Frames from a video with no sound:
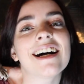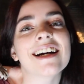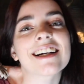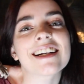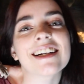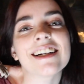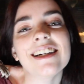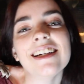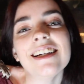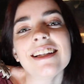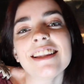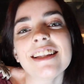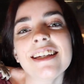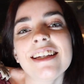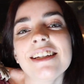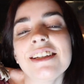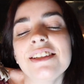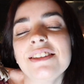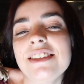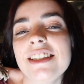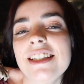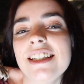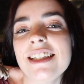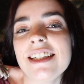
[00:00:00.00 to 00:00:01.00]
currently
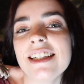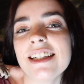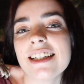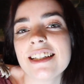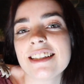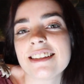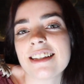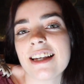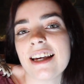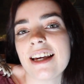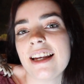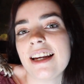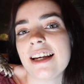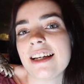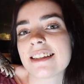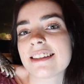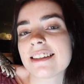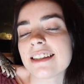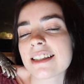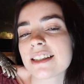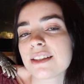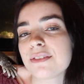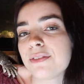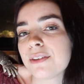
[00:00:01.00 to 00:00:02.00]
Houdini is in a
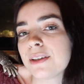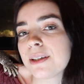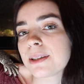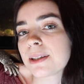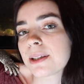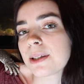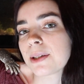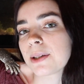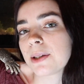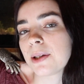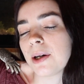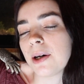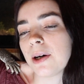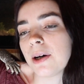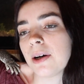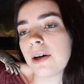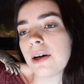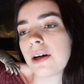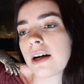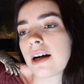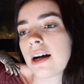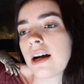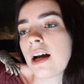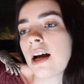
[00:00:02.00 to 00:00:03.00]
6 foot
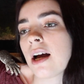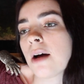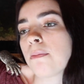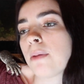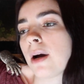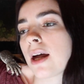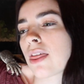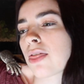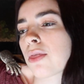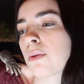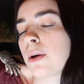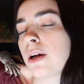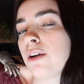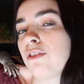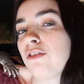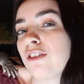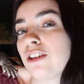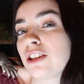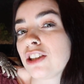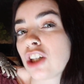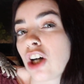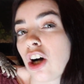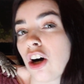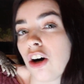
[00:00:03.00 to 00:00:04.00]
long by 3
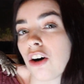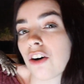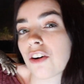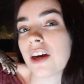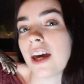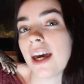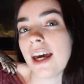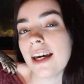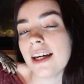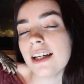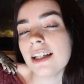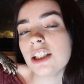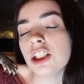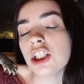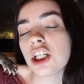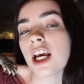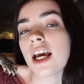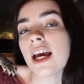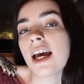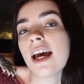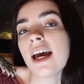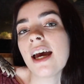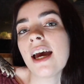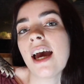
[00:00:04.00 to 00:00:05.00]
foot tall
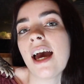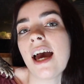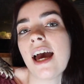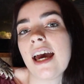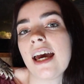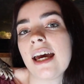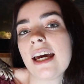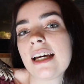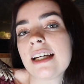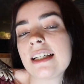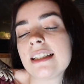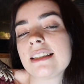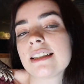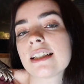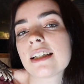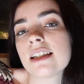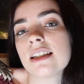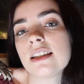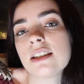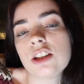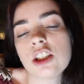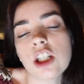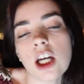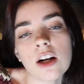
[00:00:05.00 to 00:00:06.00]
cage,
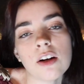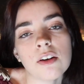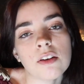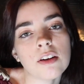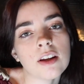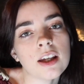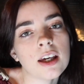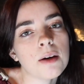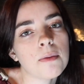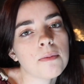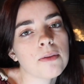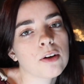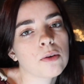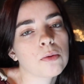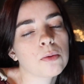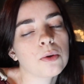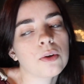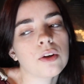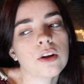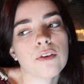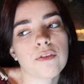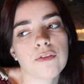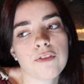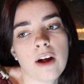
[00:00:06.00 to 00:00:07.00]
and generally the
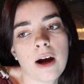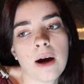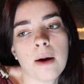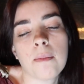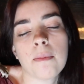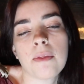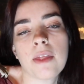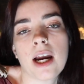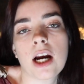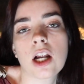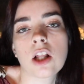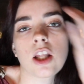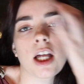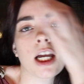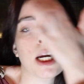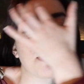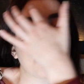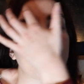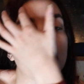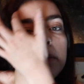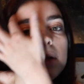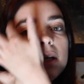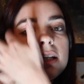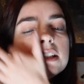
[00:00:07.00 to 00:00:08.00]
rule of thumb that a lot of
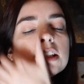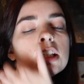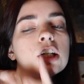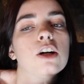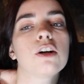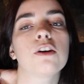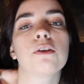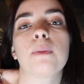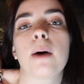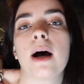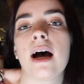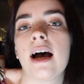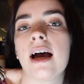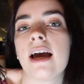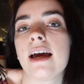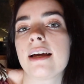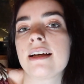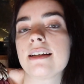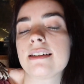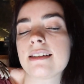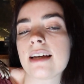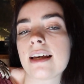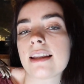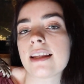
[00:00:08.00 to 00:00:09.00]
people like to go by
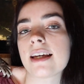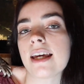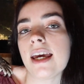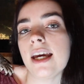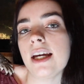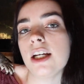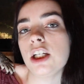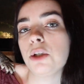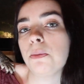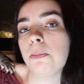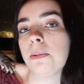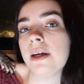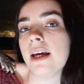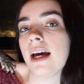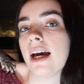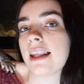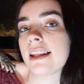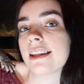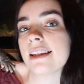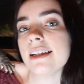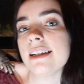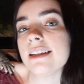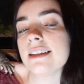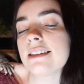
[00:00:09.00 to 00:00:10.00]
is that the cage be
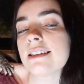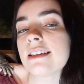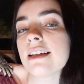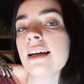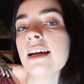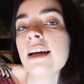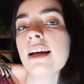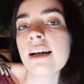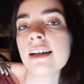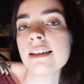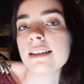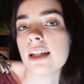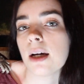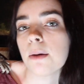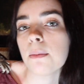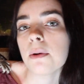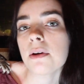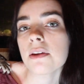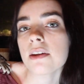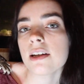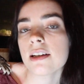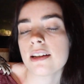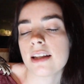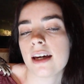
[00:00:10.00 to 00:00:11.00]
at least
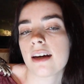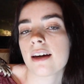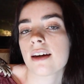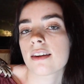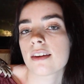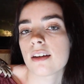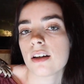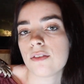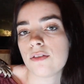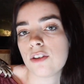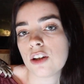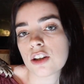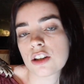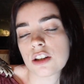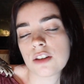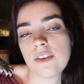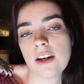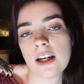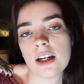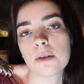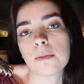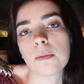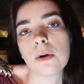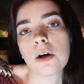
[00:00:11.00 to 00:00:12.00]
double the length of your
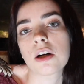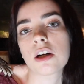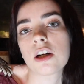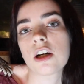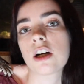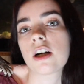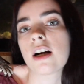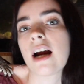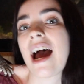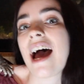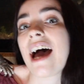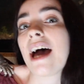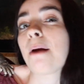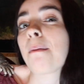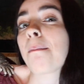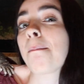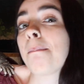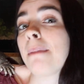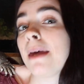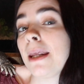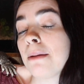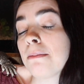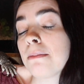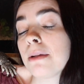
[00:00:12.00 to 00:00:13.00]
Savannah monitor at
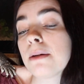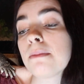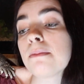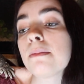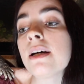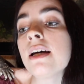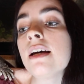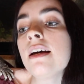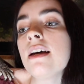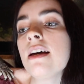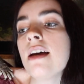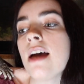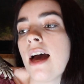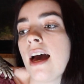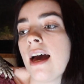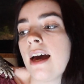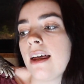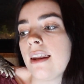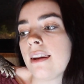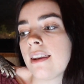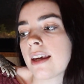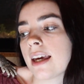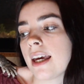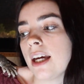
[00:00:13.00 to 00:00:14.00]
minimum.
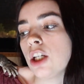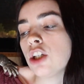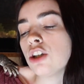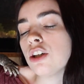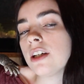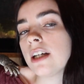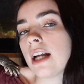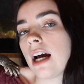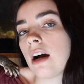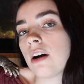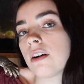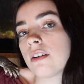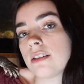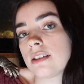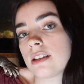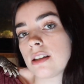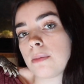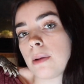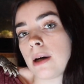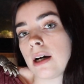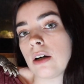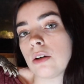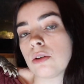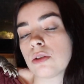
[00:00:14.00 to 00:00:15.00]
And the cage right now is
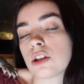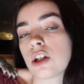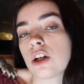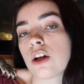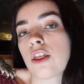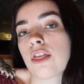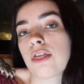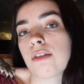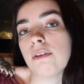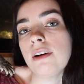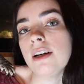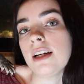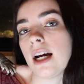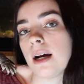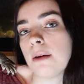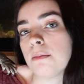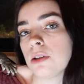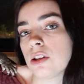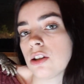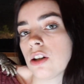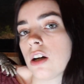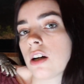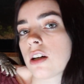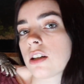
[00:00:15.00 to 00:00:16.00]
about 3 times
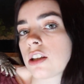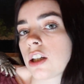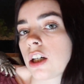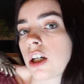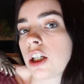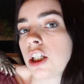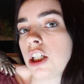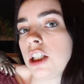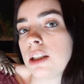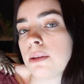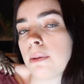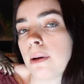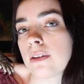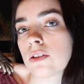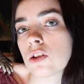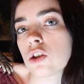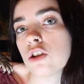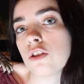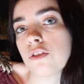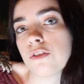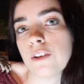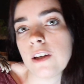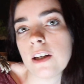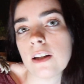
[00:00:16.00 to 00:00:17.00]
as long as her. She's about
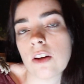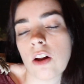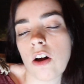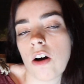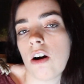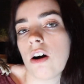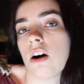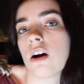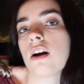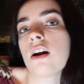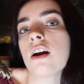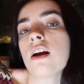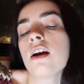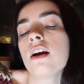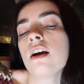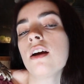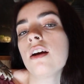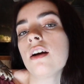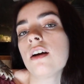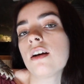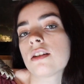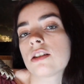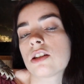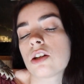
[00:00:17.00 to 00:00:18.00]
2 feet long,
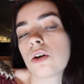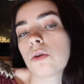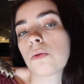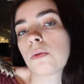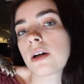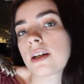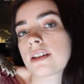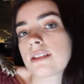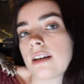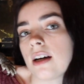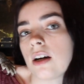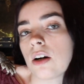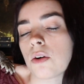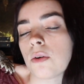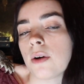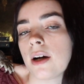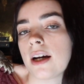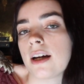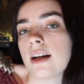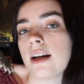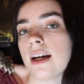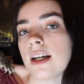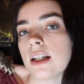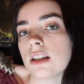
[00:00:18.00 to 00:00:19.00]
so it works out
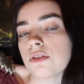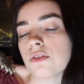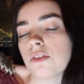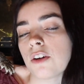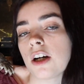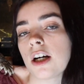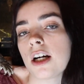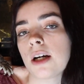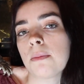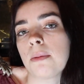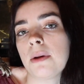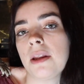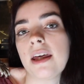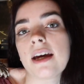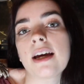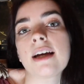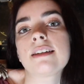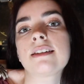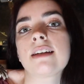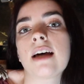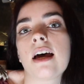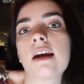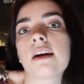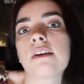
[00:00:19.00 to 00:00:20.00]
quite nice for her. But like I
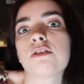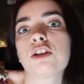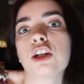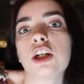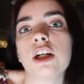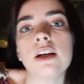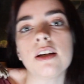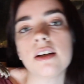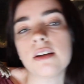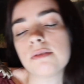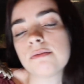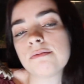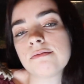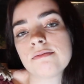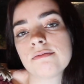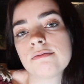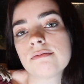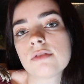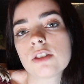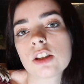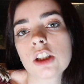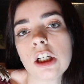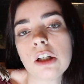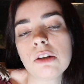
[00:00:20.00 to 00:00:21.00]
said, if she
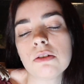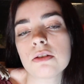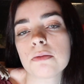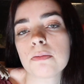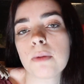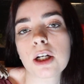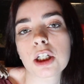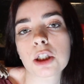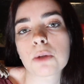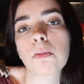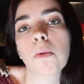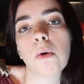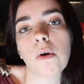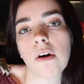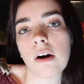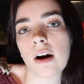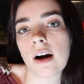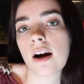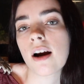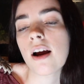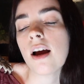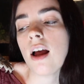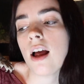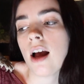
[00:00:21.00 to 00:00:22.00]
grows much
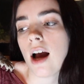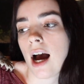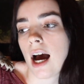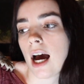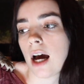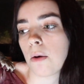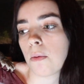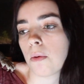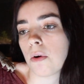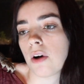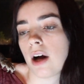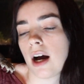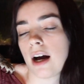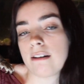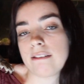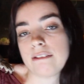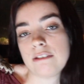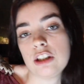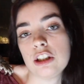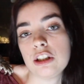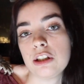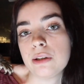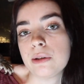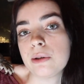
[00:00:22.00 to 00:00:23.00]
more, I will
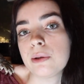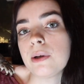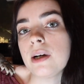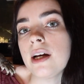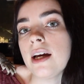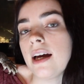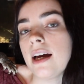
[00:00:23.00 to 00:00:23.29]
have to